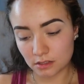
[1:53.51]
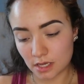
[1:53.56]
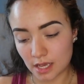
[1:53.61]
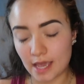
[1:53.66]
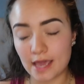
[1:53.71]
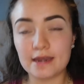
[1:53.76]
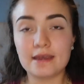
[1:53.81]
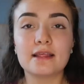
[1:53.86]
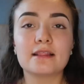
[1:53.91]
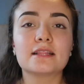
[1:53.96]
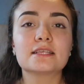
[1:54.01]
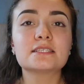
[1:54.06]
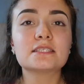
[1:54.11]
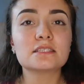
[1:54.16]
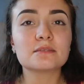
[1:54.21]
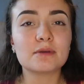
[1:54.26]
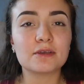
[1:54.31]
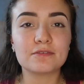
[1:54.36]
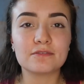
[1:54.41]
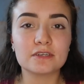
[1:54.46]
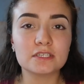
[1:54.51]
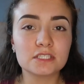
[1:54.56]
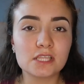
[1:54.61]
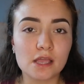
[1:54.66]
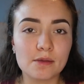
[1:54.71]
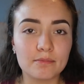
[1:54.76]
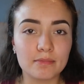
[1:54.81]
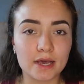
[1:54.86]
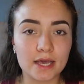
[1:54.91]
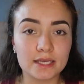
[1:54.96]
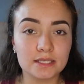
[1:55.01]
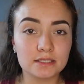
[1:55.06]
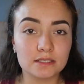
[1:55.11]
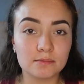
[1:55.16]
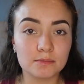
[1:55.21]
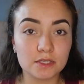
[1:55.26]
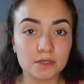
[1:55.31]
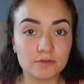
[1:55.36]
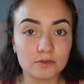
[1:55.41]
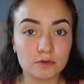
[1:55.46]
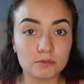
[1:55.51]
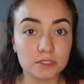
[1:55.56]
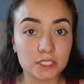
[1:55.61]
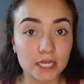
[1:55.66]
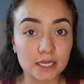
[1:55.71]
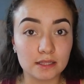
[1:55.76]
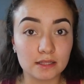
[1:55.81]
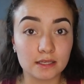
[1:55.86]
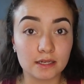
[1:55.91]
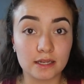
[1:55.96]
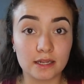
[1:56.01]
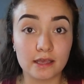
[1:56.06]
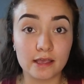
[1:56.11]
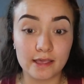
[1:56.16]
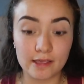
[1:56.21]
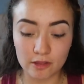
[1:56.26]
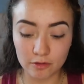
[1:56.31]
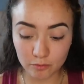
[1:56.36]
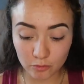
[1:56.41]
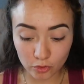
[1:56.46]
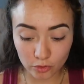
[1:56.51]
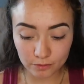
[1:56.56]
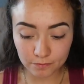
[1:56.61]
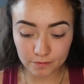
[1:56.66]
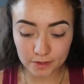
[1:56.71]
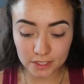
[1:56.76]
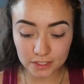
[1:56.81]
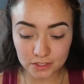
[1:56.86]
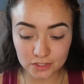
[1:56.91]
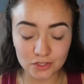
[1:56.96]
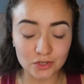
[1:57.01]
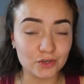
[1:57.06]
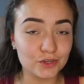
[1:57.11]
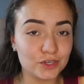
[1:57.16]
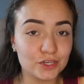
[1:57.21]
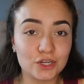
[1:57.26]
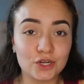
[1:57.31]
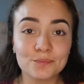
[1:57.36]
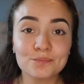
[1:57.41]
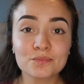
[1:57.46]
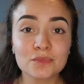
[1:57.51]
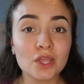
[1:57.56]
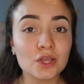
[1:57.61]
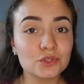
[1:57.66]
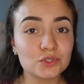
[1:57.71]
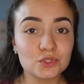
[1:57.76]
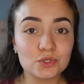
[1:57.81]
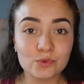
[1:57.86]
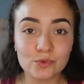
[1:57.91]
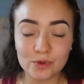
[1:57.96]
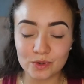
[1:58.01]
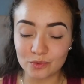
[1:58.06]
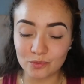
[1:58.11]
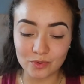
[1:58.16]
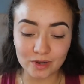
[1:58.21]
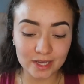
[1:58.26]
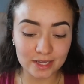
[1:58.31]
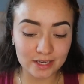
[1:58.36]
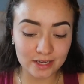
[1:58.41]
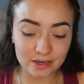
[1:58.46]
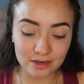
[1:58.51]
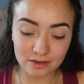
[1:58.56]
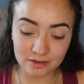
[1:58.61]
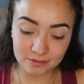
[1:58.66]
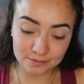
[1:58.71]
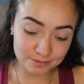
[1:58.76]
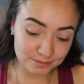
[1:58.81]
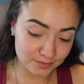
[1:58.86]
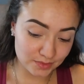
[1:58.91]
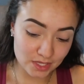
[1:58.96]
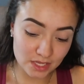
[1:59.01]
and this is my first time buying something from Jaclyn Hill and Morphe, so you know, 2-in-1, you know,